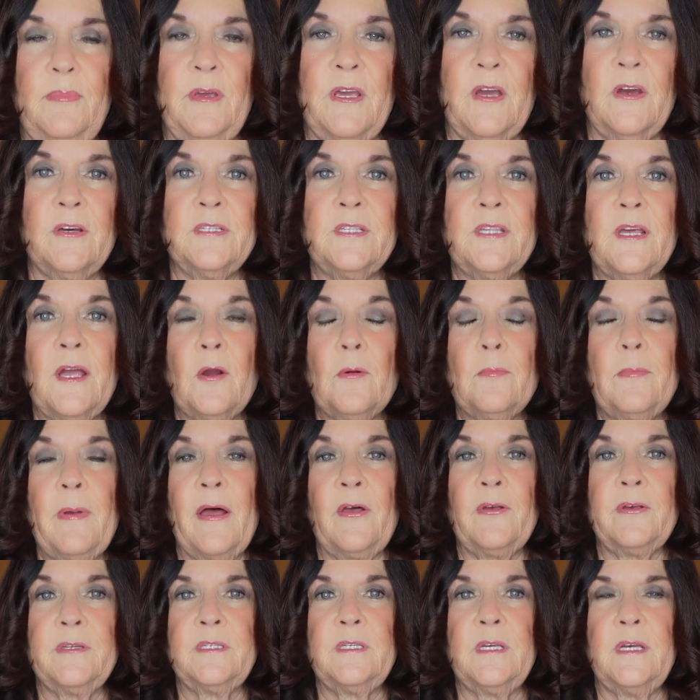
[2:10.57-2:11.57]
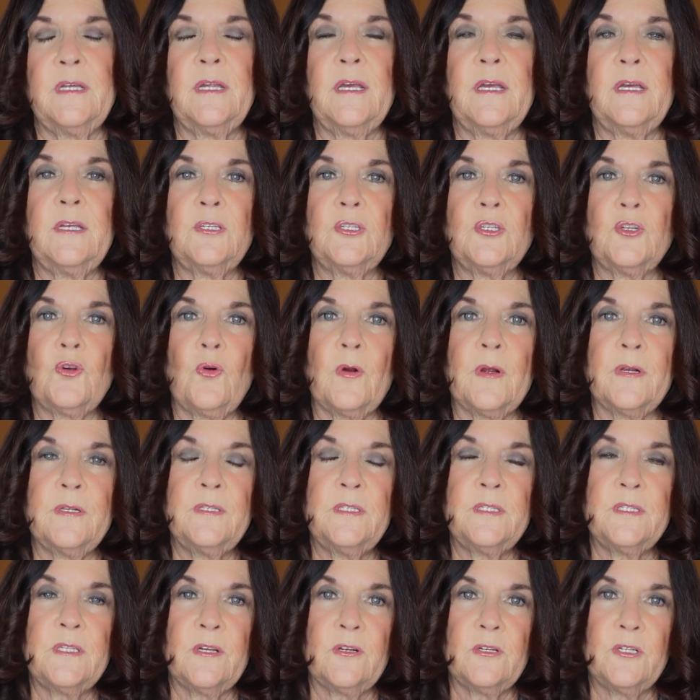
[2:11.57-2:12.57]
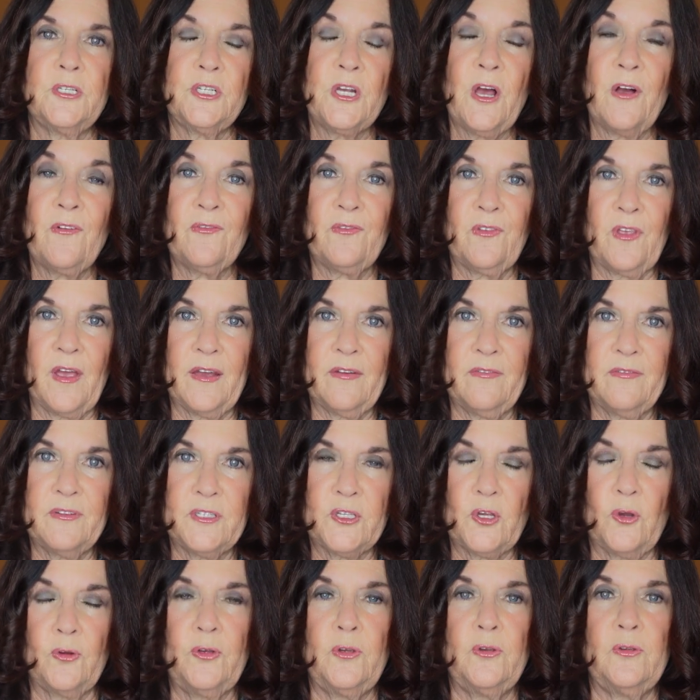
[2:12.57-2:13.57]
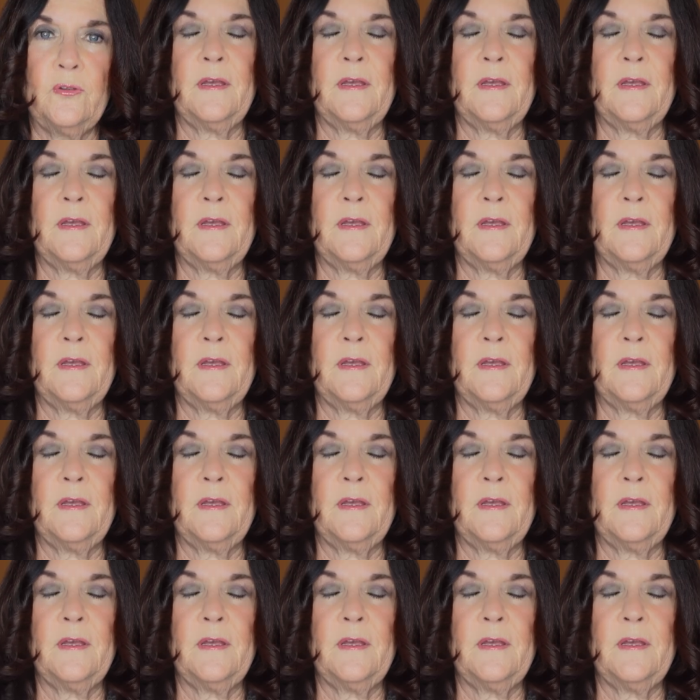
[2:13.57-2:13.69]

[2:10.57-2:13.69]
Because they are pelleted, it shortens their shelf life, so it